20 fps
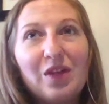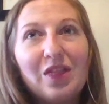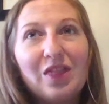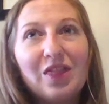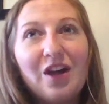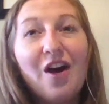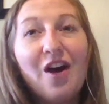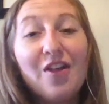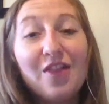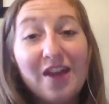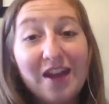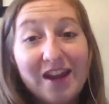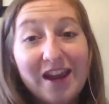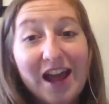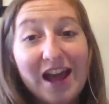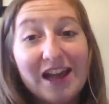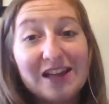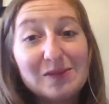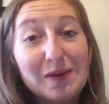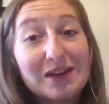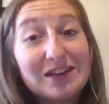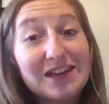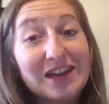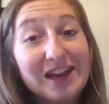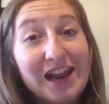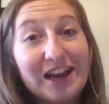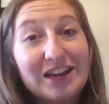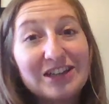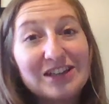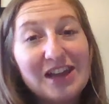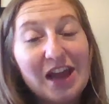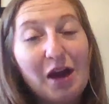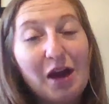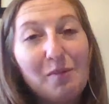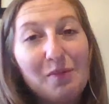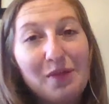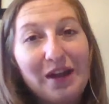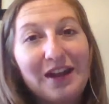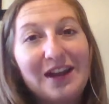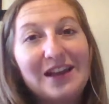the online aspect can actually
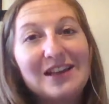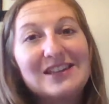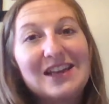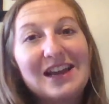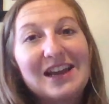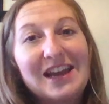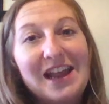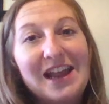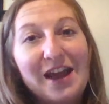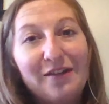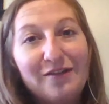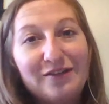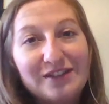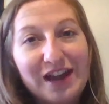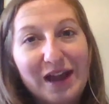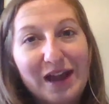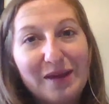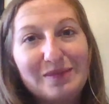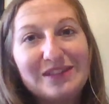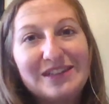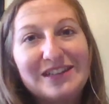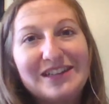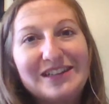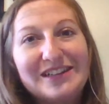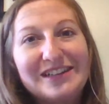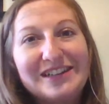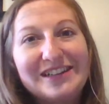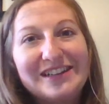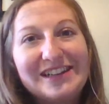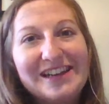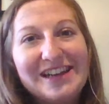help that, because I can have time to